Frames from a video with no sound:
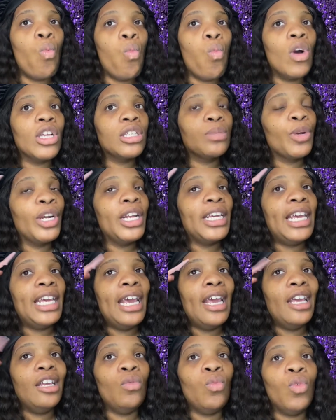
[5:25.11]
once more
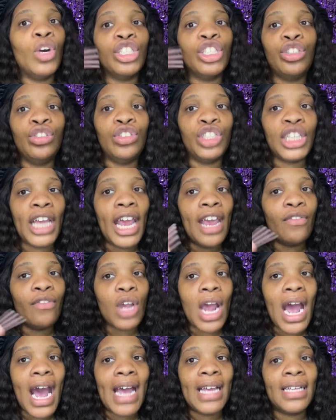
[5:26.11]
again, once you shave
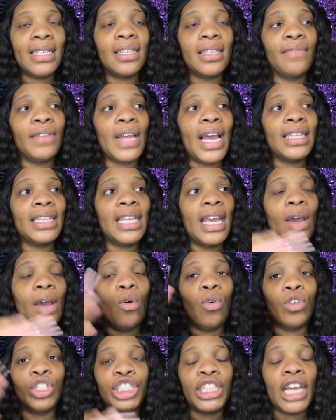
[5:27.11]
your eye and stuff like that,
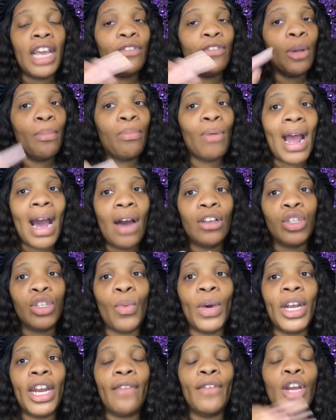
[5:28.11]
or shave your brows or
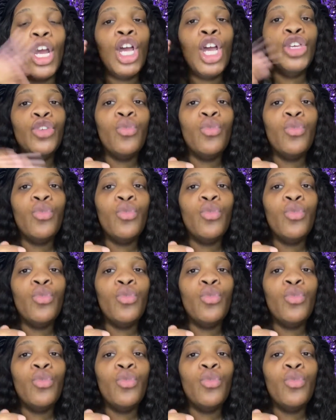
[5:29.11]
whatever,